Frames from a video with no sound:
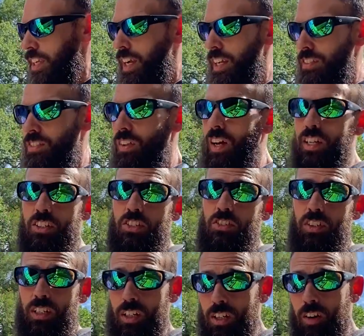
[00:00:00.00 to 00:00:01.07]
kind of slide it
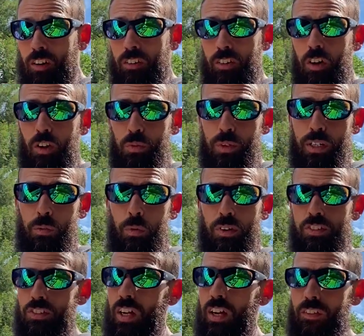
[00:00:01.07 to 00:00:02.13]
just like a curtain all the way to
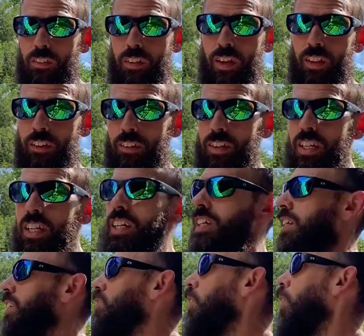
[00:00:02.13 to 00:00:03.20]
one side or the other. It's